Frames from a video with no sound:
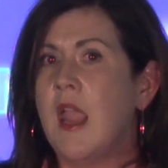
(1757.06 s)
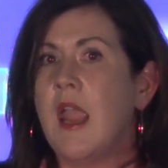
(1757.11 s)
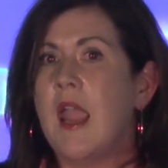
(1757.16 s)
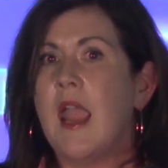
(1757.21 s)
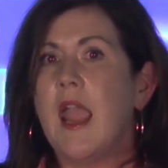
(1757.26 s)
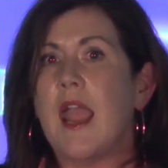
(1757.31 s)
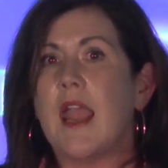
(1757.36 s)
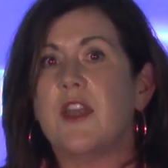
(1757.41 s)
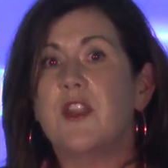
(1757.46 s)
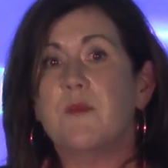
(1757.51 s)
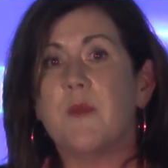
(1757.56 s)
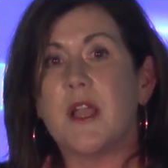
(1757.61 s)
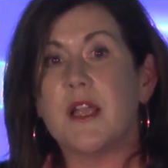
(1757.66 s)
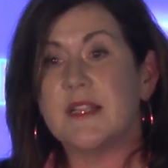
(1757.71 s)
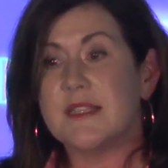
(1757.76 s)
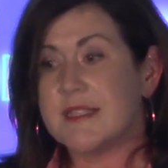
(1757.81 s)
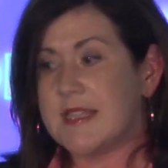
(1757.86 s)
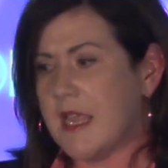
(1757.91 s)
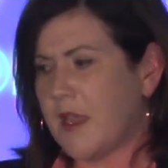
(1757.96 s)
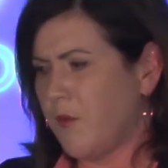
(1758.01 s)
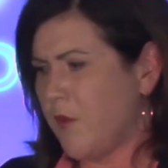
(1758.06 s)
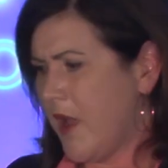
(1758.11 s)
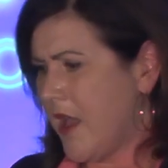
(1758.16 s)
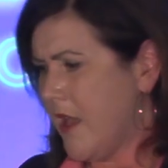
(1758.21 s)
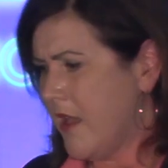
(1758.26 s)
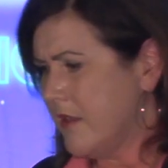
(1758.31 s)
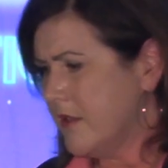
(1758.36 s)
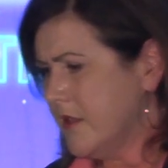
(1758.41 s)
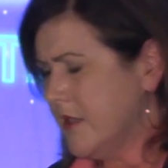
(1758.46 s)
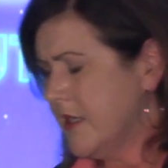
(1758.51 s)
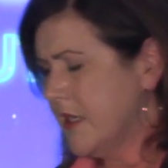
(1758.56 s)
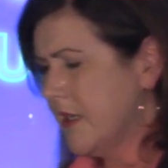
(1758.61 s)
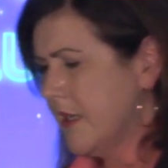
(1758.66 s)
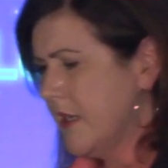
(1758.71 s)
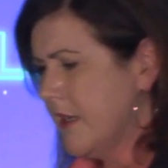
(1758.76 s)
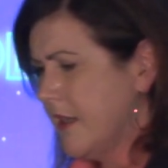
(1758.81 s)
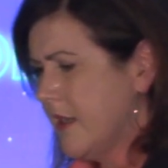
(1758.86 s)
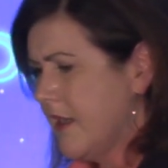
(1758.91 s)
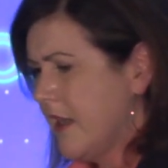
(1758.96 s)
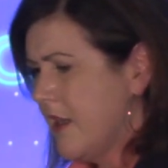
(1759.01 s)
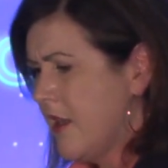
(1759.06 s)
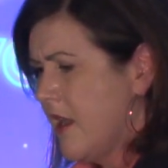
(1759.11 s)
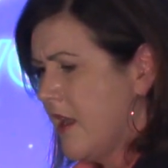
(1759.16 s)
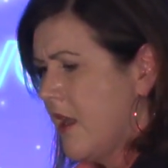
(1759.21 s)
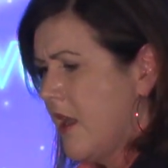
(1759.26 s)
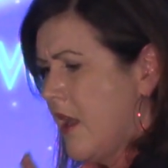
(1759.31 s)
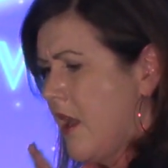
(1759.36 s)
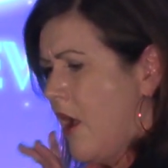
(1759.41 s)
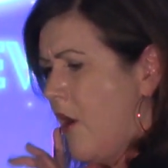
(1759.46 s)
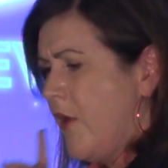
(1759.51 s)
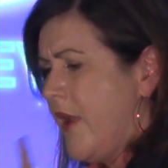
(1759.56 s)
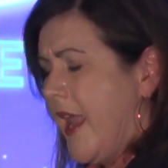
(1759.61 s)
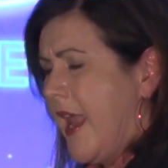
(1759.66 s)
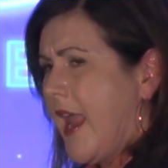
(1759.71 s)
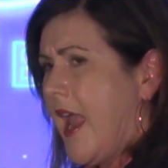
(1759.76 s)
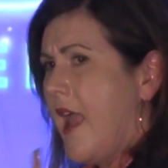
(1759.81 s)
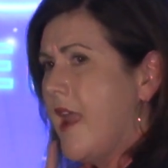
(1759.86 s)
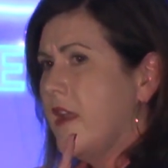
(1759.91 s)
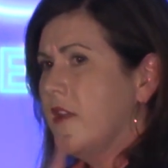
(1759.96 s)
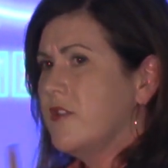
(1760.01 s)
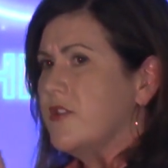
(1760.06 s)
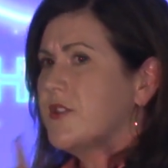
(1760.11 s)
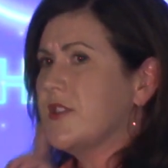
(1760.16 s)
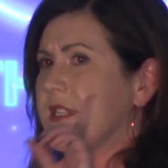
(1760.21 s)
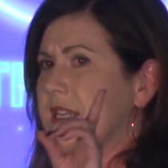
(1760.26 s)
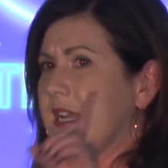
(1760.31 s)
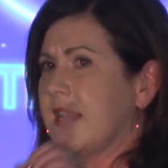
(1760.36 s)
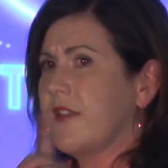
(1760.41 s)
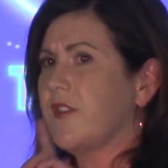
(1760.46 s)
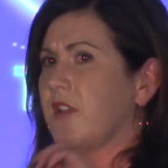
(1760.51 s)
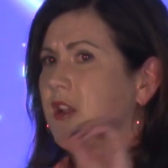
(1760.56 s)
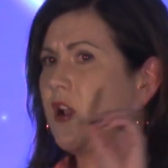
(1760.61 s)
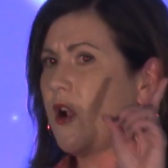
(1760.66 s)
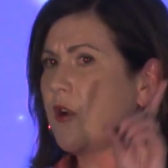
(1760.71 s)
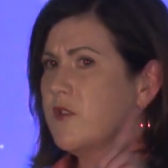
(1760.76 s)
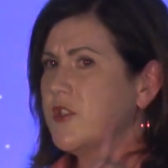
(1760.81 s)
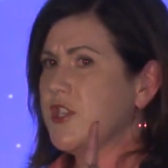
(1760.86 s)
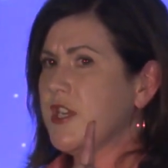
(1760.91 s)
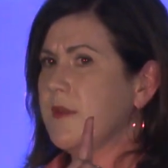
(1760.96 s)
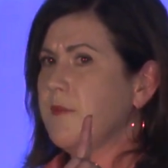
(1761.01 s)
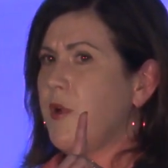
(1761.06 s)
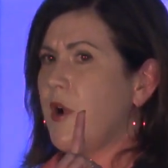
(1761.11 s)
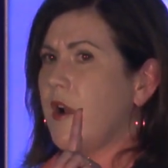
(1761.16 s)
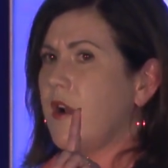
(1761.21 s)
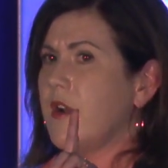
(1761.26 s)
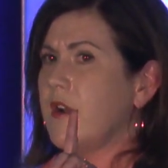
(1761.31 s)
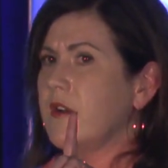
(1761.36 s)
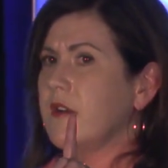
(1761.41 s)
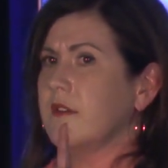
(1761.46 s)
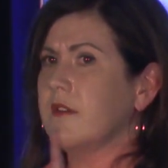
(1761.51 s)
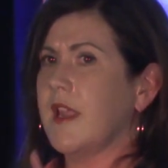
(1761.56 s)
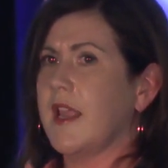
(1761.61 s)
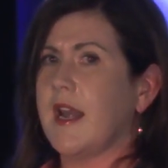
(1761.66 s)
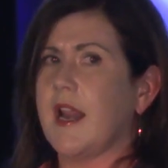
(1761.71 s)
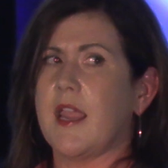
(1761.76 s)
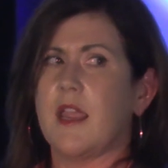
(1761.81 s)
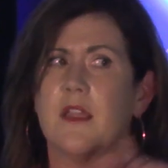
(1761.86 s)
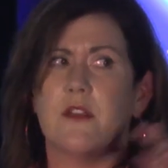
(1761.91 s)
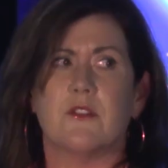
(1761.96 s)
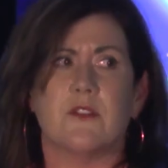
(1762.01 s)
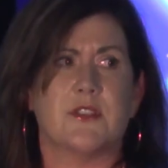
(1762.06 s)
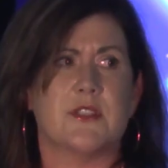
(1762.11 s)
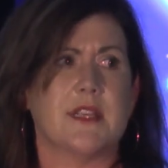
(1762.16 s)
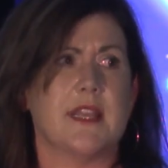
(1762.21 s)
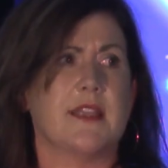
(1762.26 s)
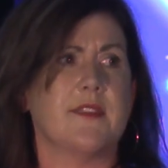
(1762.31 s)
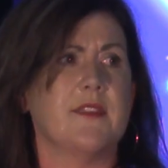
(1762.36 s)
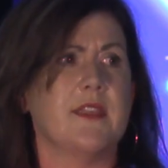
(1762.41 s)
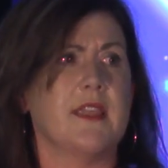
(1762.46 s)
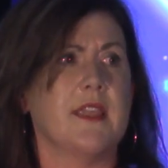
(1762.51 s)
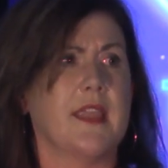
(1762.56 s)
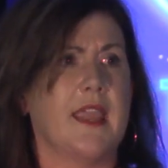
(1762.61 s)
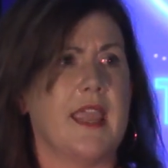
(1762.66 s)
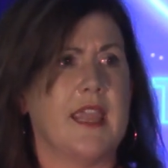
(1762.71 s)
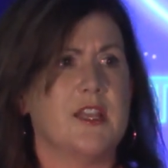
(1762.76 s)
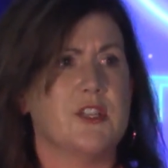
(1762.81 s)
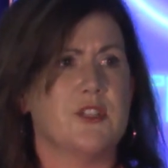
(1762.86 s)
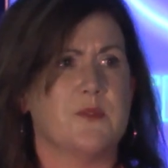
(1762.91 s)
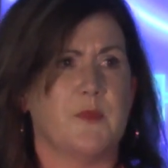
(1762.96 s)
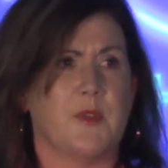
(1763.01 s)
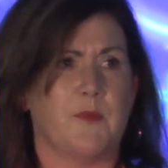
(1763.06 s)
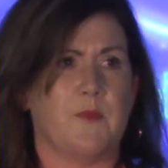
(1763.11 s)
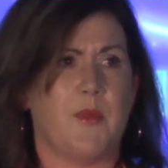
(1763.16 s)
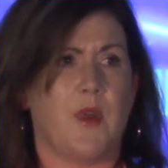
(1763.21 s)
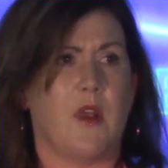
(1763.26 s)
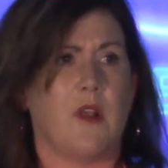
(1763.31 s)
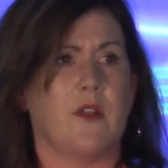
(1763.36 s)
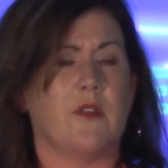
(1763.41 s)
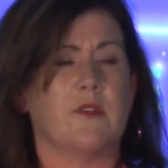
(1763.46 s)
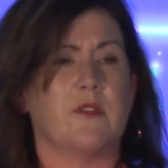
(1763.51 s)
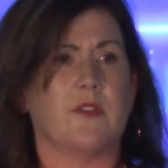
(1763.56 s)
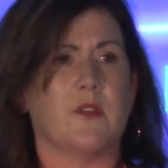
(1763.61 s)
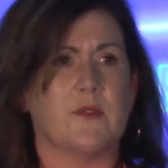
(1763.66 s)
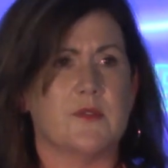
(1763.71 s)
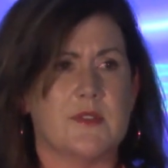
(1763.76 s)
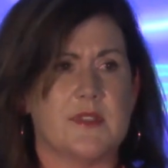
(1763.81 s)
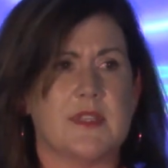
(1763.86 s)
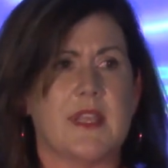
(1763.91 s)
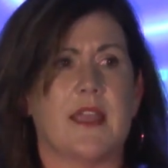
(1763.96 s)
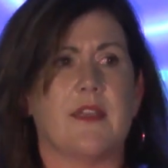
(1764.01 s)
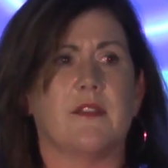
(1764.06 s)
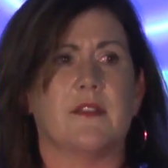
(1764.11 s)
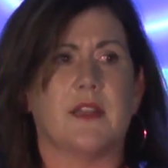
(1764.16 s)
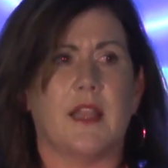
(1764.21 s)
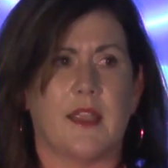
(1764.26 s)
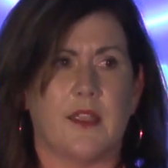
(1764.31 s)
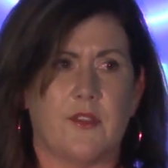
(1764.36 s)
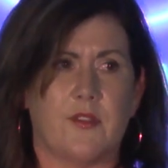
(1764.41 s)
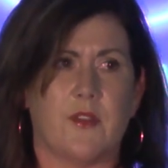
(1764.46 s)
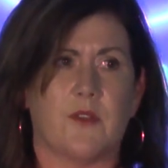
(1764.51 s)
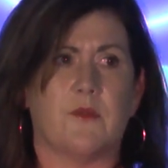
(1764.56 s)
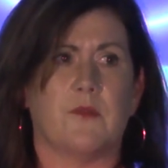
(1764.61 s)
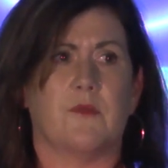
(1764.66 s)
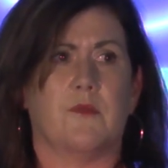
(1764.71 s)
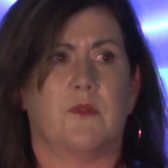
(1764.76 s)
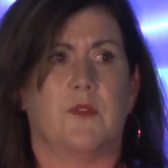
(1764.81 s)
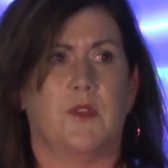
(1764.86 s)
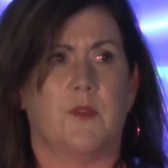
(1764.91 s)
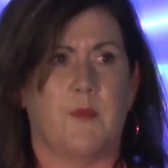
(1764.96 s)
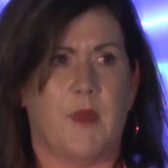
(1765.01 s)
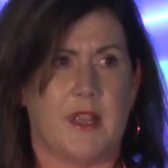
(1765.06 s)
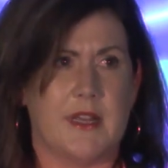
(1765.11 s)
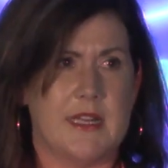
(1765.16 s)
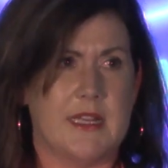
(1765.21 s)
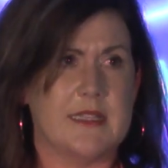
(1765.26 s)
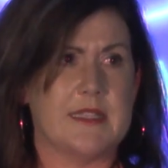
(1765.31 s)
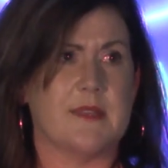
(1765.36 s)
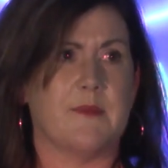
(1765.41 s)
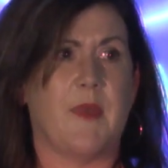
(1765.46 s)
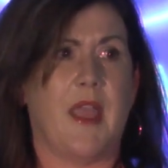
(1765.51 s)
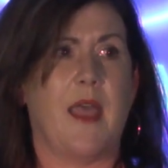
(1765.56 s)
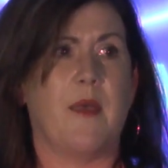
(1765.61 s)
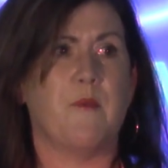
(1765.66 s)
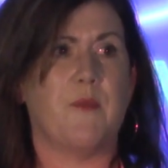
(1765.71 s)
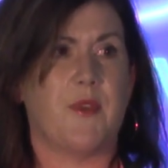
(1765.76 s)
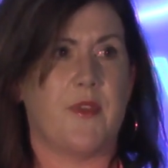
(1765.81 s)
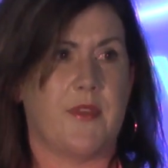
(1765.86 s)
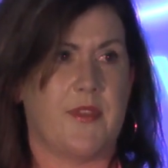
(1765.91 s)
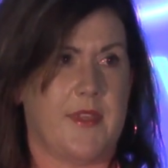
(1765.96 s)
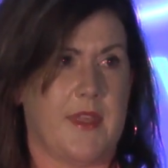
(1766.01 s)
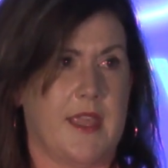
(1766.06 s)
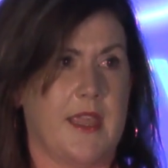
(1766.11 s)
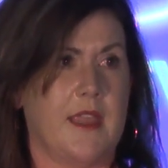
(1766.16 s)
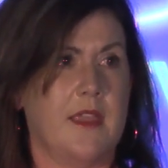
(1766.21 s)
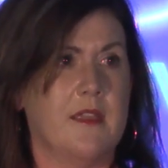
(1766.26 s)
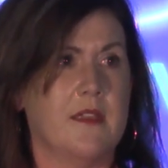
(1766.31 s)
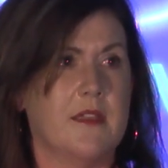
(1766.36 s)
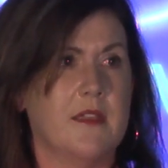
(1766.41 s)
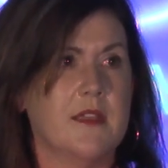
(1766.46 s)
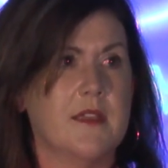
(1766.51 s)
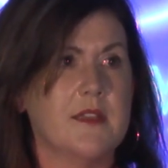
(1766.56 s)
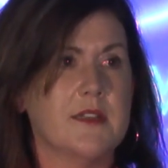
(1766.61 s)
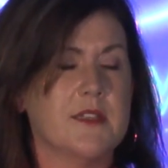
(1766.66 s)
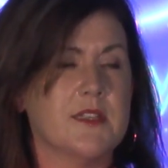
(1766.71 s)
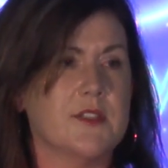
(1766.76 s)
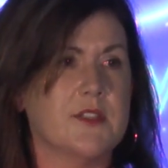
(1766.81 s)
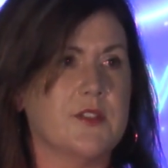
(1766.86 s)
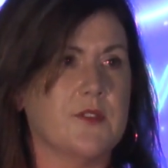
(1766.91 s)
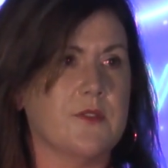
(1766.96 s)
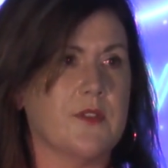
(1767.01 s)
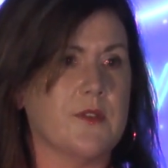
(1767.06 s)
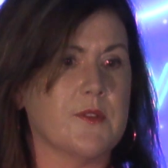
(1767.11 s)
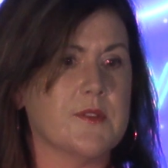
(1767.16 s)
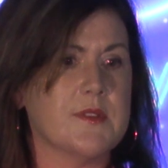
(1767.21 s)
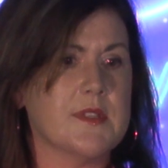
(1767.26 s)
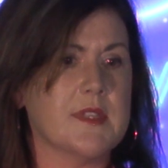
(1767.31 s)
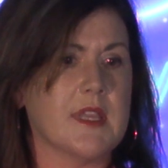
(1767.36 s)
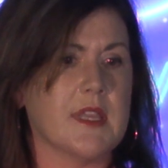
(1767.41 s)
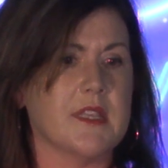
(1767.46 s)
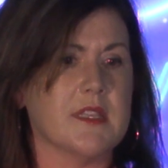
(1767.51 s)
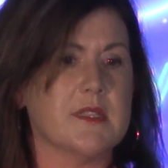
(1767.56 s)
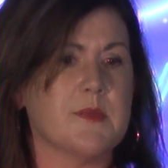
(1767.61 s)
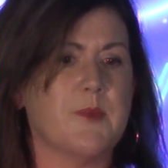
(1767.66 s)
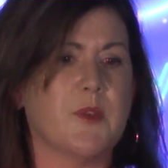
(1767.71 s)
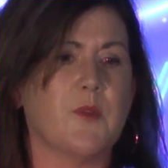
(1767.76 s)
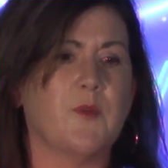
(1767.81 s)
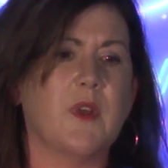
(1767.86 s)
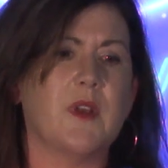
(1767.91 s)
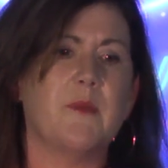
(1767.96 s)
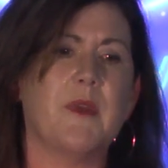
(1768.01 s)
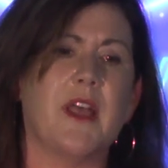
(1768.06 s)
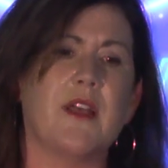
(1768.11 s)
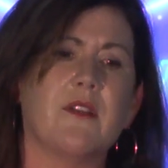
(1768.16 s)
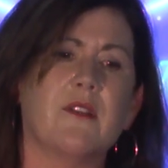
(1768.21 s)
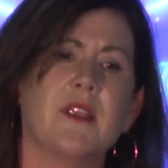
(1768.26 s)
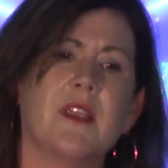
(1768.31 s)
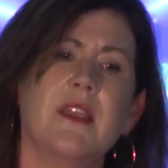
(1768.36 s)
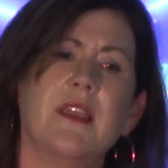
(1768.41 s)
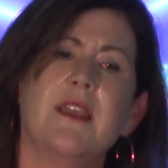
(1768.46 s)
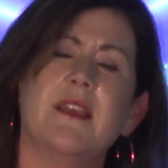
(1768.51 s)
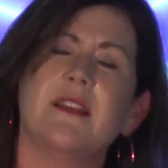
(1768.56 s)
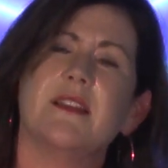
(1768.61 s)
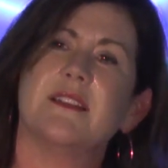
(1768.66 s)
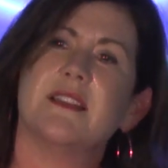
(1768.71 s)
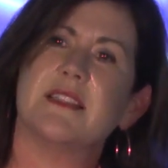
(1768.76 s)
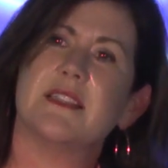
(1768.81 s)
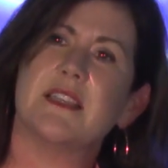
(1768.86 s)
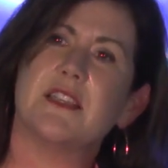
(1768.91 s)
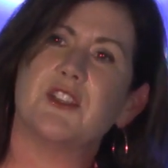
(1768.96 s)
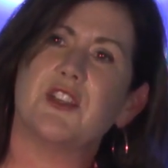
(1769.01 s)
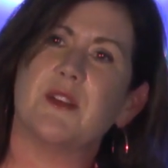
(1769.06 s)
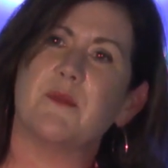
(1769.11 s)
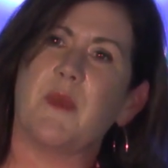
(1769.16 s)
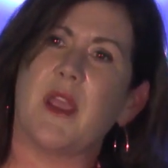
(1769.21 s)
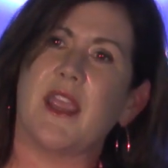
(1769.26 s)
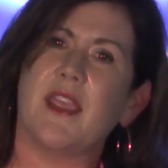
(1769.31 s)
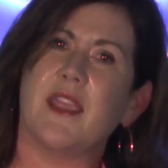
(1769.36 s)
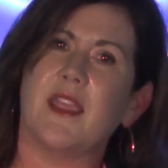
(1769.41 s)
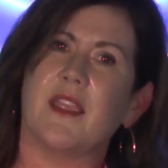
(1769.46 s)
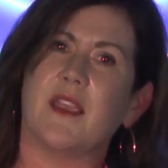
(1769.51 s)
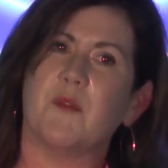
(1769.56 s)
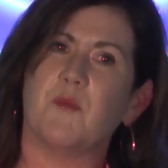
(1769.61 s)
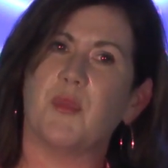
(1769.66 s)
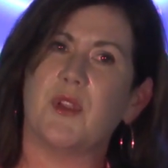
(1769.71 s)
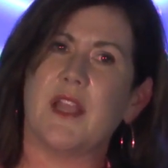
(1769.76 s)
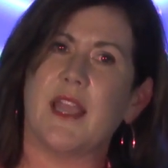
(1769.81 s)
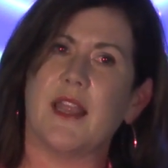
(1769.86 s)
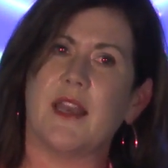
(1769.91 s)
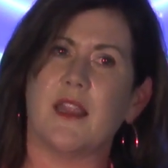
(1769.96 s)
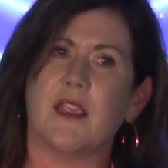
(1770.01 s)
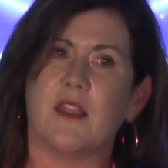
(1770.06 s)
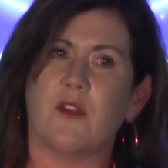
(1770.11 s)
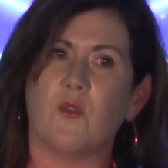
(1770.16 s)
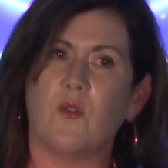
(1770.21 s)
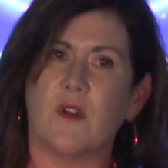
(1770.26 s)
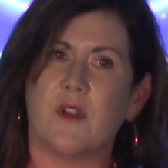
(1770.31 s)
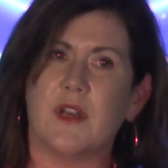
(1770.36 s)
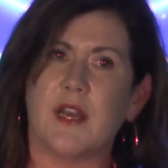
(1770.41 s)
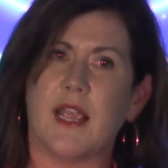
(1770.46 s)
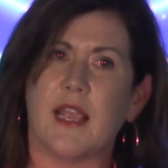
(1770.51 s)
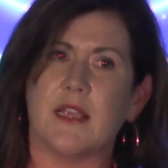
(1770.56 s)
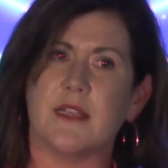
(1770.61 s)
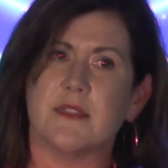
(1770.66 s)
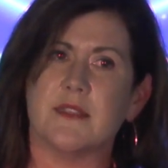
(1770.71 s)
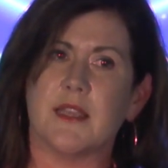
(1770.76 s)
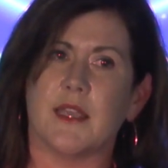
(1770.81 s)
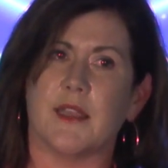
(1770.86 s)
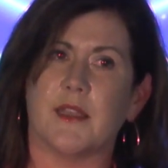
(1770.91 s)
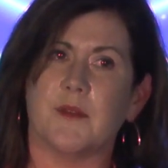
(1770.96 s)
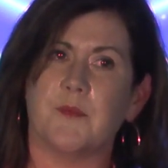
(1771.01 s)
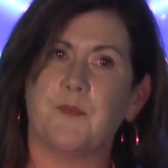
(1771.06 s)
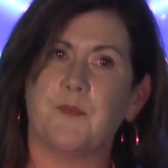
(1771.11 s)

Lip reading: And you might say, well, okay, I understand the coaching part and I understand the engagement part. Those sound like though you might need some empathy to do those things, but what about decision-making and planning and organizing?